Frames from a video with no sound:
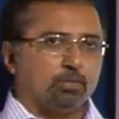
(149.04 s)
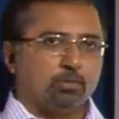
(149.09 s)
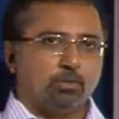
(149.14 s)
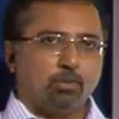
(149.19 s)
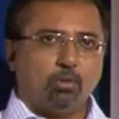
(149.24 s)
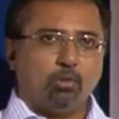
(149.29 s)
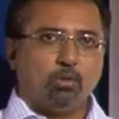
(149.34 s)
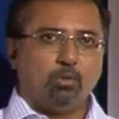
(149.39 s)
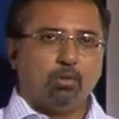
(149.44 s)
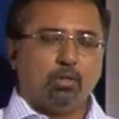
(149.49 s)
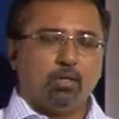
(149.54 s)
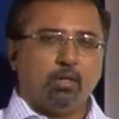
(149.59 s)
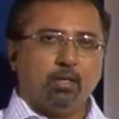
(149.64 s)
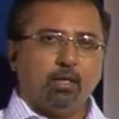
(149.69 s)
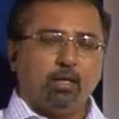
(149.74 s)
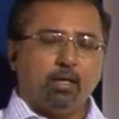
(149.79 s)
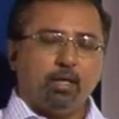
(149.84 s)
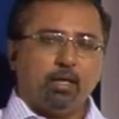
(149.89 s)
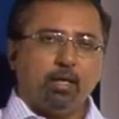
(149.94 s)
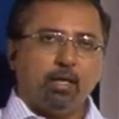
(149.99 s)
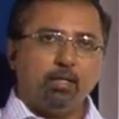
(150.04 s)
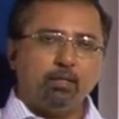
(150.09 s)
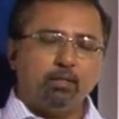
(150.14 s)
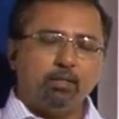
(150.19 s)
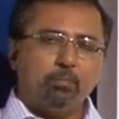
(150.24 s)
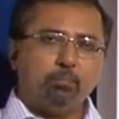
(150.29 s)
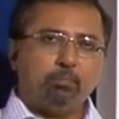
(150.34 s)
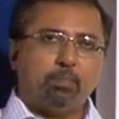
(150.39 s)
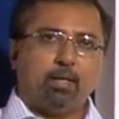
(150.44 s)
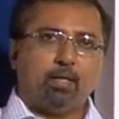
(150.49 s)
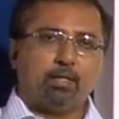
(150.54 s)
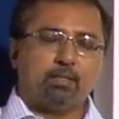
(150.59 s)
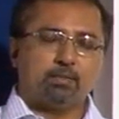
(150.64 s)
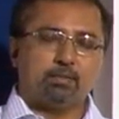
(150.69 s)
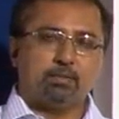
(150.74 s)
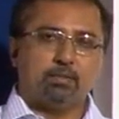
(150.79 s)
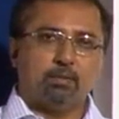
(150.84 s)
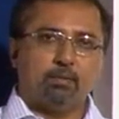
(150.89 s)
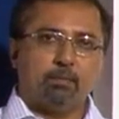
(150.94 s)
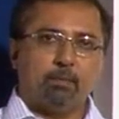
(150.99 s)
So, in the
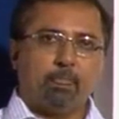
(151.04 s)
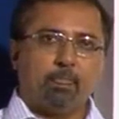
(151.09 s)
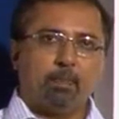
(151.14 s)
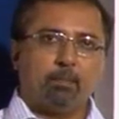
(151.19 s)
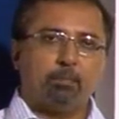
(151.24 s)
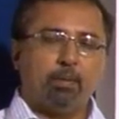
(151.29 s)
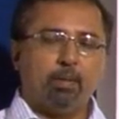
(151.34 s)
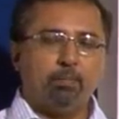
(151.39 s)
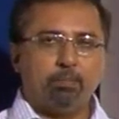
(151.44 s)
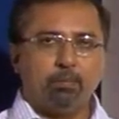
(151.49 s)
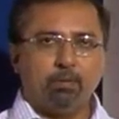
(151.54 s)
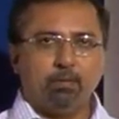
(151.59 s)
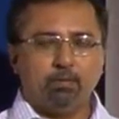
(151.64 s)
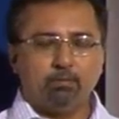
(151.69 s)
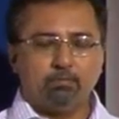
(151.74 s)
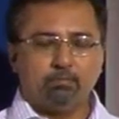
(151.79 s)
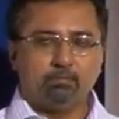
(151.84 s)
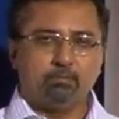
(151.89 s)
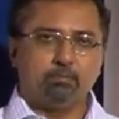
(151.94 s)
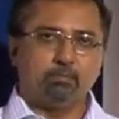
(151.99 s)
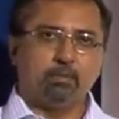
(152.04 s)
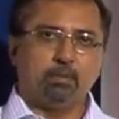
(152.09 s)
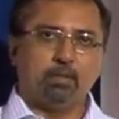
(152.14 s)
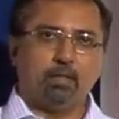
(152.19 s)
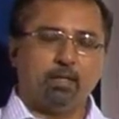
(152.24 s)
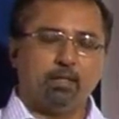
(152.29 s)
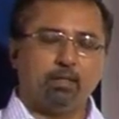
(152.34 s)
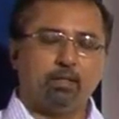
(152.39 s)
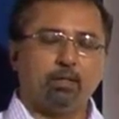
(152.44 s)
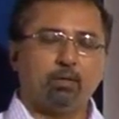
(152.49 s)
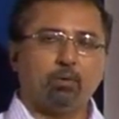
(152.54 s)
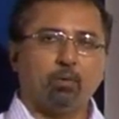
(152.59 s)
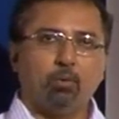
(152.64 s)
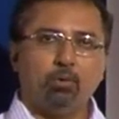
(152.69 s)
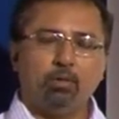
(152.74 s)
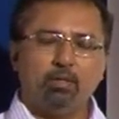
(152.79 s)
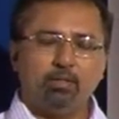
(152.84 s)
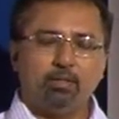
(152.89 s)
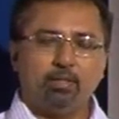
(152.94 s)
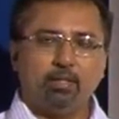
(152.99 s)
past people in the
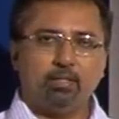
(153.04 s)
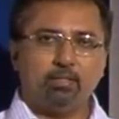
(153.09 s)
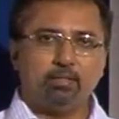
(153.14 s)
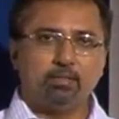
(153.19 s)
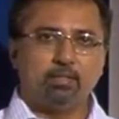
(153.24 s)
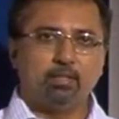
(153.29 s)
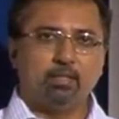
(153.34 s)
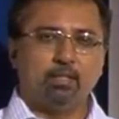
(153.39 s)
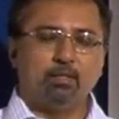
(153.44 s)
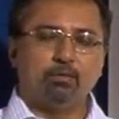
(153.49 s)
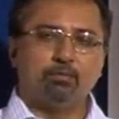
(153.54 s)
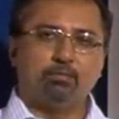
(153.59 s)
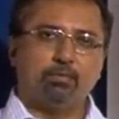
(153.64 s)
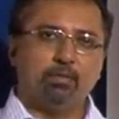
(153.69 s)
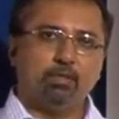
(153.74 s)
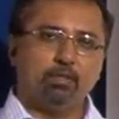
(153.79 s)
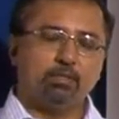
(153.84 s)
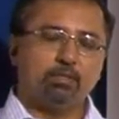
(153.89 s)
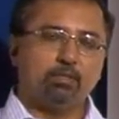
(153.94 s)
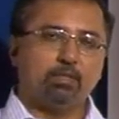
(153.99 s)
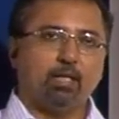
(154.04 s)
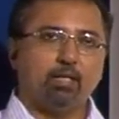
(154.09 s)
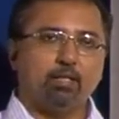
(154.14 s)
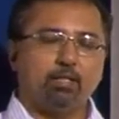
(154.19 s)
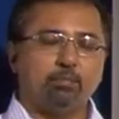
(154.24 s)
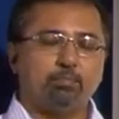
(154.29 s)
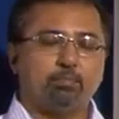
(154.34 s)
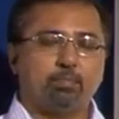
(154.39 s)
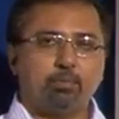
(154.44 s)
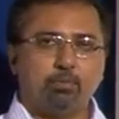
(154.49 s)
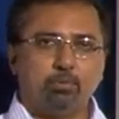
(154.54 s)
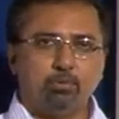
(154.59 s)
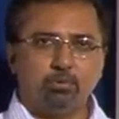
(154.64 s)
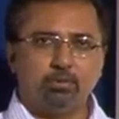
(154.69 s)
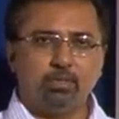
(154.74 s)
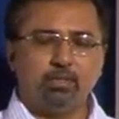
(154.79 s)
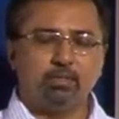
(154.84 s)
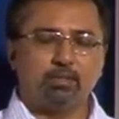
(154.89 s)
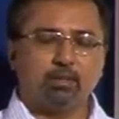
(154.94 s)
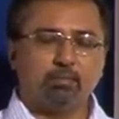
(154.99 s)
olden days first started
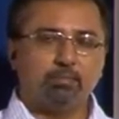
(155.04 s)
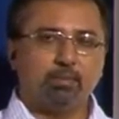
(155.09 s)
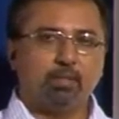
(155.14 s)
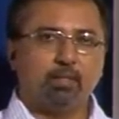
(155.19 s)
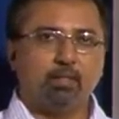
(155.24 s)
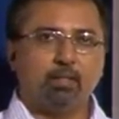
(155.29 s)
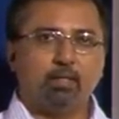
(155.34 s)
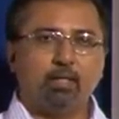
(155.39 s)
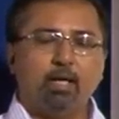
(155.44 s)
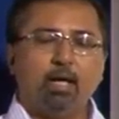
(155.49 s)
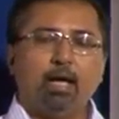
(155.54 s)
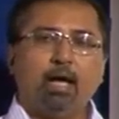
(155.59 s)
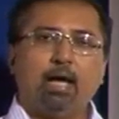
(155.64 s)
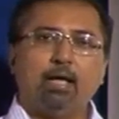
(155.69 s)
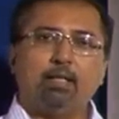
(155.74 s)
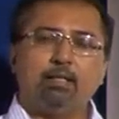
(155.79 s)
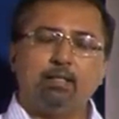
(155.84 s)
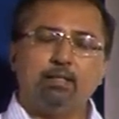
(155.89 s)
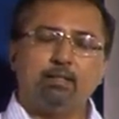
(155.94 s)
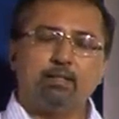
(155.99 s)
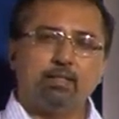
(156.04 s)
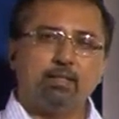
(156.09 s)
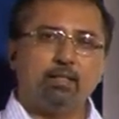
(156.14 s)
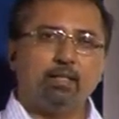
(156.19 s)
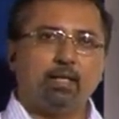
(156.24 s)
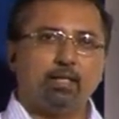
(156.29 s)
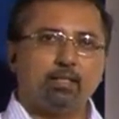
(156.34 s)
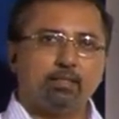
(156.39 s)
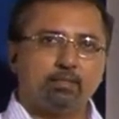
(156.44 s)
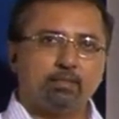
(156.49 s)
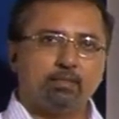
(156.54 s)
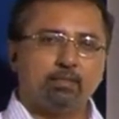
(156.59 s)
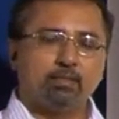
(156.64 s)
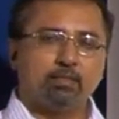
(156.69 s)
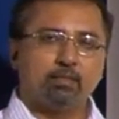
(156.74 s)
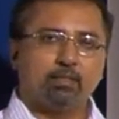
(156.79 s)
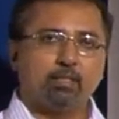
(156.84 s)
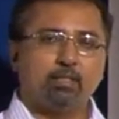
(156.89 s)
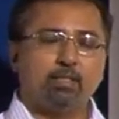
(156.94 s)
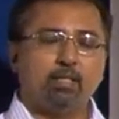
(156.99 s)
producing something and then realized
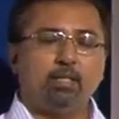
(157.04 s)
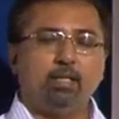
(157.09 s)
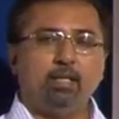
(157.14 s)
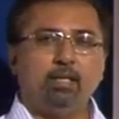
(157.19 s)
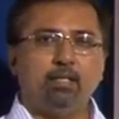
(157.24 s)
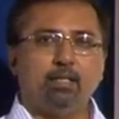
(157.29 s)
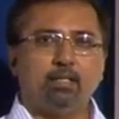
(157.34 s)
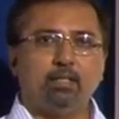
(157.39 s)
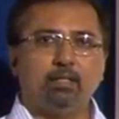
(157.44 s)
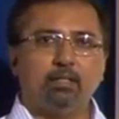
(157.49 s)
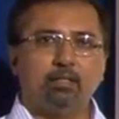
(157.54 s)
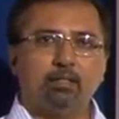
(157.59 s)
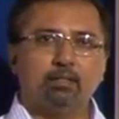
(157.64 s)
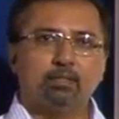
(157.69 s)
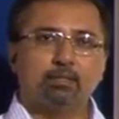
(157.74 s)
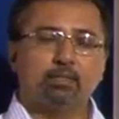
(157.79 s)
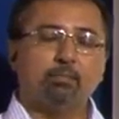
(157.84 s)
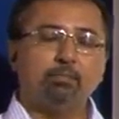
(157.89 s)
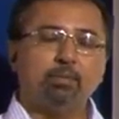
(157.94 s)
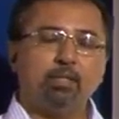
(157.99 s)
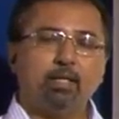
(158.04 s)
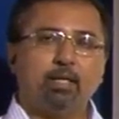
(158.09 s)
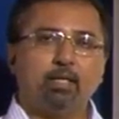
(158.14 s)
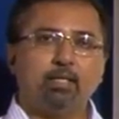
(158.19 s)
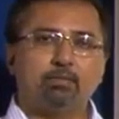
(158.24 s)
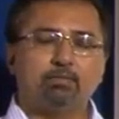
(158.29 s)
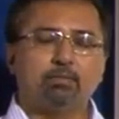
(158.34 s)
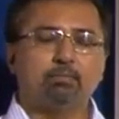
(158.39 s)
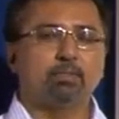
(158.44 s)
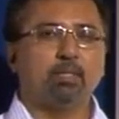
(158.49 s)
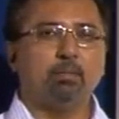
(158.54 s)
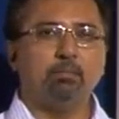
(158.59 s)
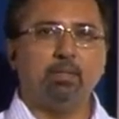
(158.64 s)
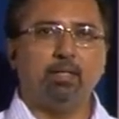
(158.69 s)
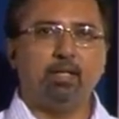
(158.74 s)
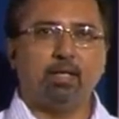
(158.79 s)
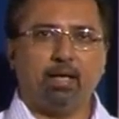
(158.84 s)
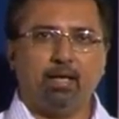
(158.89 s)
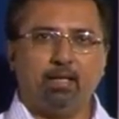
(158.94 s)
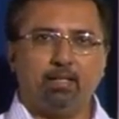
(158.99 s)
that they needed something else from
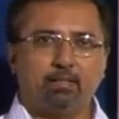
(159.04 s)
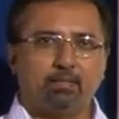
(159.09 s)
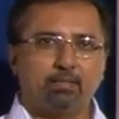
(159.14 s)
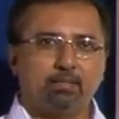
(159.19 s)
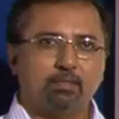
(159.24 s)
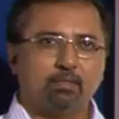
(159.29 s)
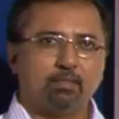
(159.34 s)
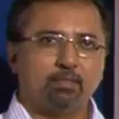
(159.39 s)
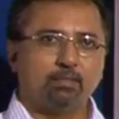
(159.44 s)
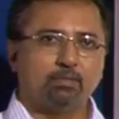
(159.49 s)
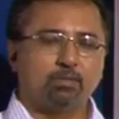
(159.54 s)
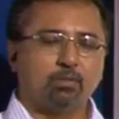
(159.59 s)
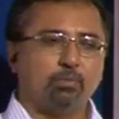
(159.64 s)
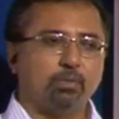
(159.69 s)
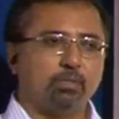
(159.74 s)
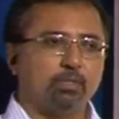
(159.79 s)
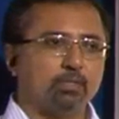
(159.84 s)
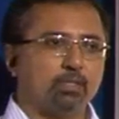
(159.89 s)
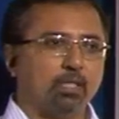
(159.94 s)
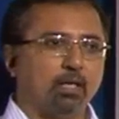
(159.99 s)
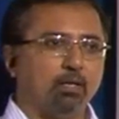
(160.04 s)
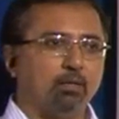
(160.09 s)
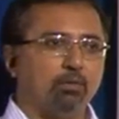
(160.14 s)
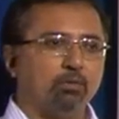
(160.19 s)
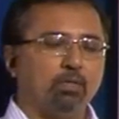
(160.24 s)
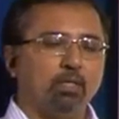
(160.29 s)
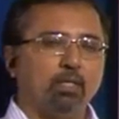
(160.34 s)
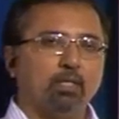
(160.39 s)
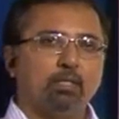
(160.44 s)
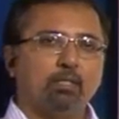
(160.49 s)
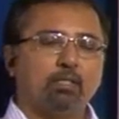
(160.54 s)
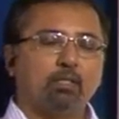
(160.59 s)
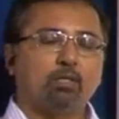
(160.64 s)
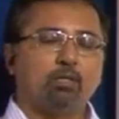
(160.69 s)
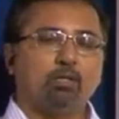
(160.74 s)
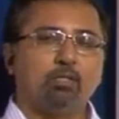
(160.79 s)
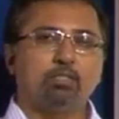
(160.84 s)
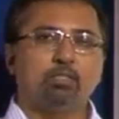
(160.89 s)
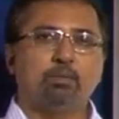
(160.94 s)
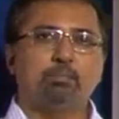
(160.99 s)
somebody else. So, which is how the
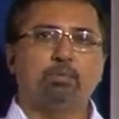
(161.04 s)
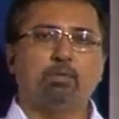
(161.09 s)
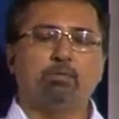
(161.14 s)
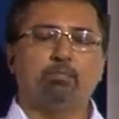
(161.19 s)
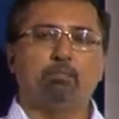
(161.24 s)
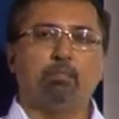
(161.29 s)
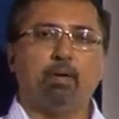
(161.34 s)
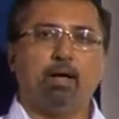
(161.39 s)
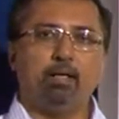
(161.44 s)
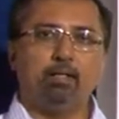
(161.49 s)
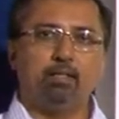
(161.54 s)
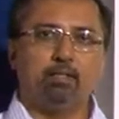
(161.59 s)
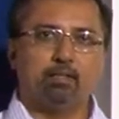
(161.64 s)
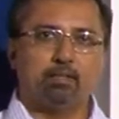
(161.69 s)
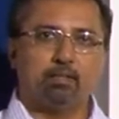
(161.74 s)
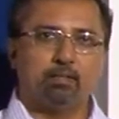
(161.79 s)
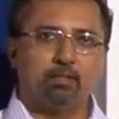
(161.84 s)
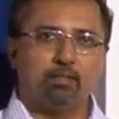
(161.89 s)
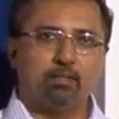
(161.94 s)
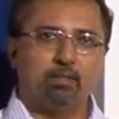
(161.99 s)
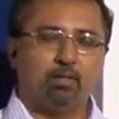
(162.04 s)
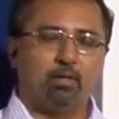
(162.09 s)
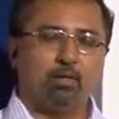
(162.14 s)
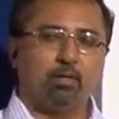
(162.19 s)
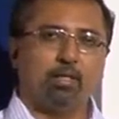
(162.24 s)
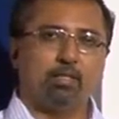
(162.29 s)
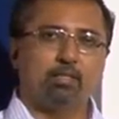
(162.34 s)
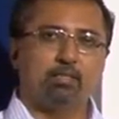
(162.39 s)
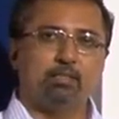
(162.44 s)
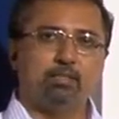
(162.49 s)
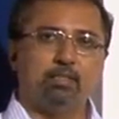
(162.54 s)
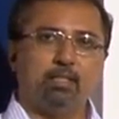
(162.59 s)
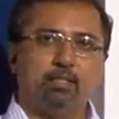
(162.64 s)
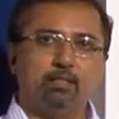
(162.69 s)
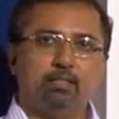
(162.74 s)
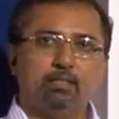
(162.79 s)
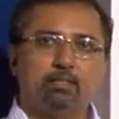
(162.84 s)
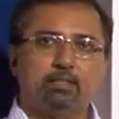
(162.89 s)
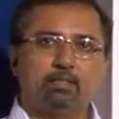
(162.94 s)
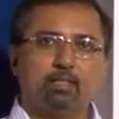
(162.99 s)
concept of barter or
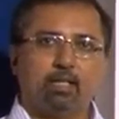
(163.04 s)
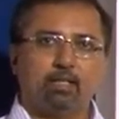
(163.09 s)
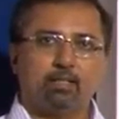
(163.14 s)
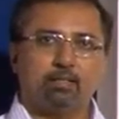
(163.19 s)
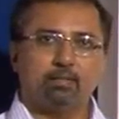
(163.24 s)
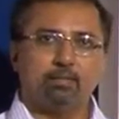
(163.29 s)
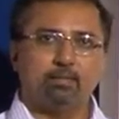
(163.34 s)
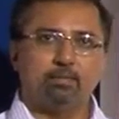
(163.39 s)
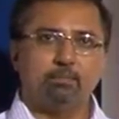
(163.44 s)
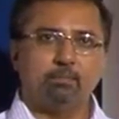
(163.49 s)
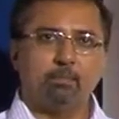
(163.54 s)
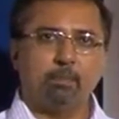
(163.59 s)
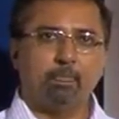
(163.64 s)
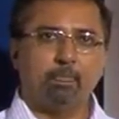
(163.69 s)
exchange is started.